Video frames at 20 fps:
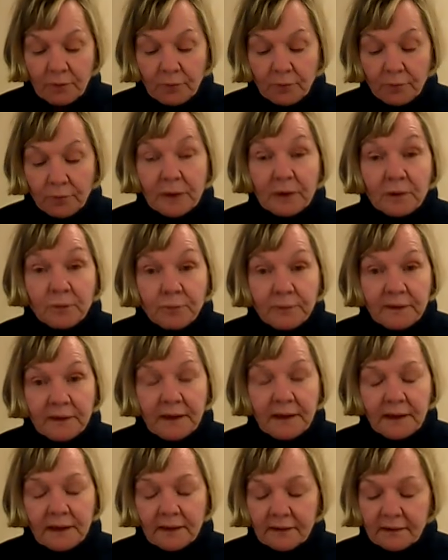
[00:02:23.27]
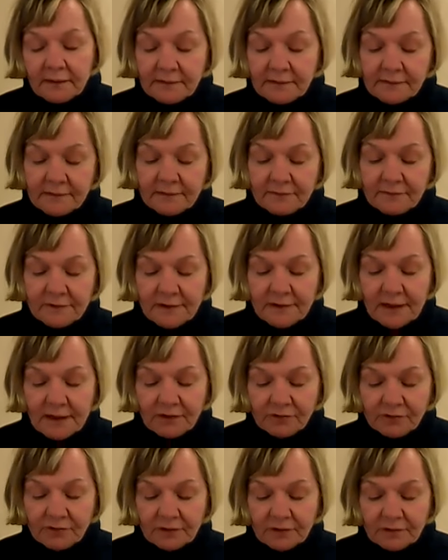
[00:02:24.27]
Will we hear this
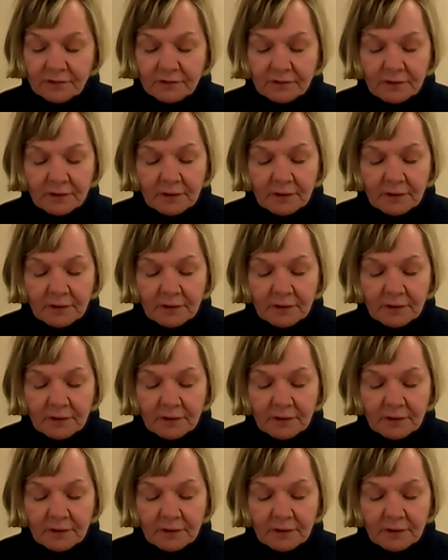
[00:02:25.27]
invitation?